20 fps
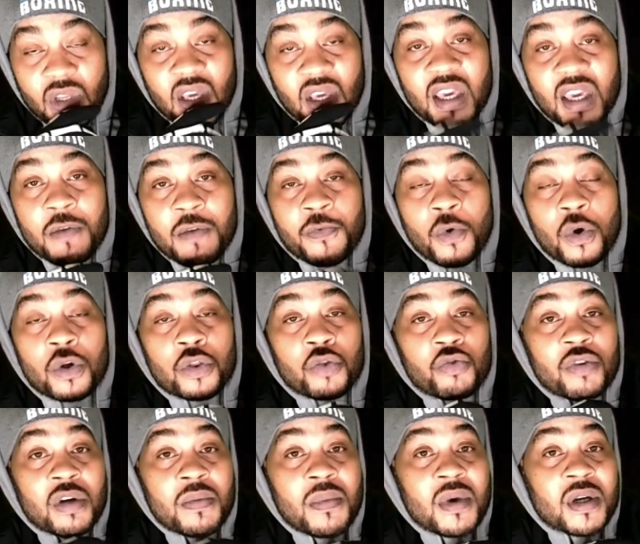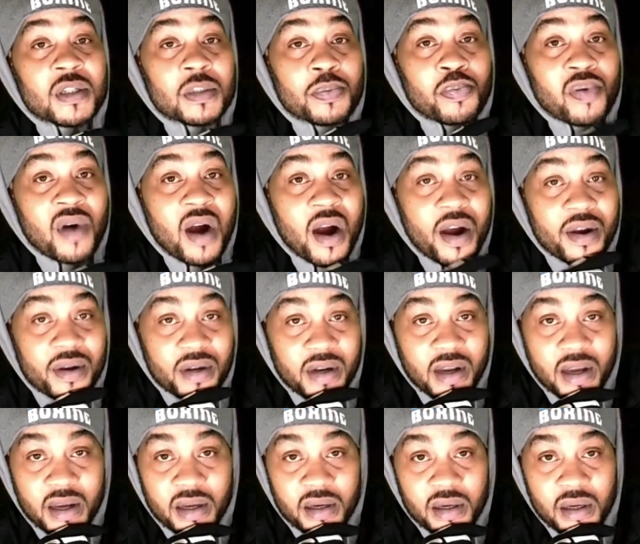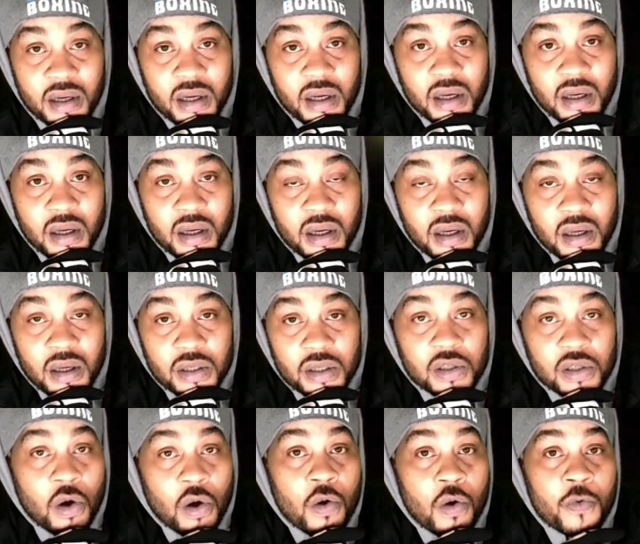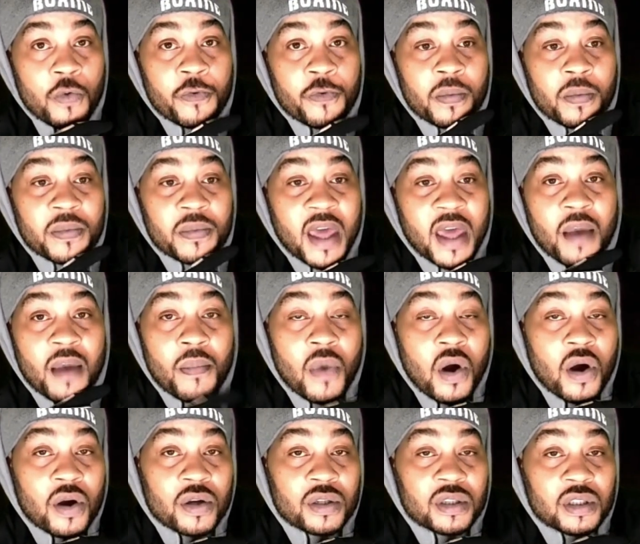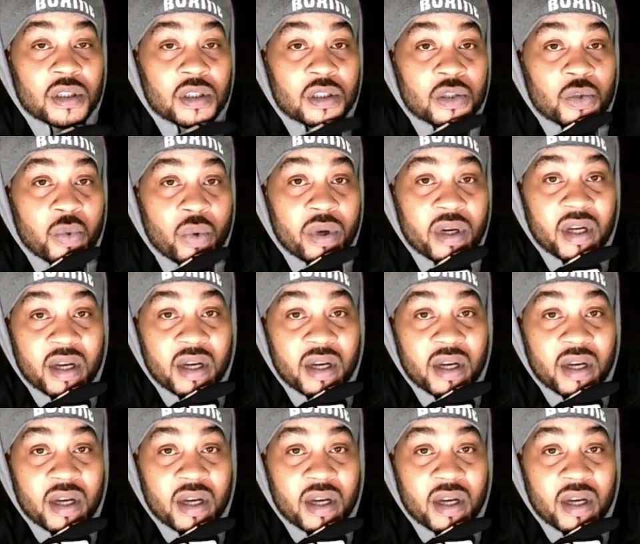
he fought three months prior to that. So from that March in twenty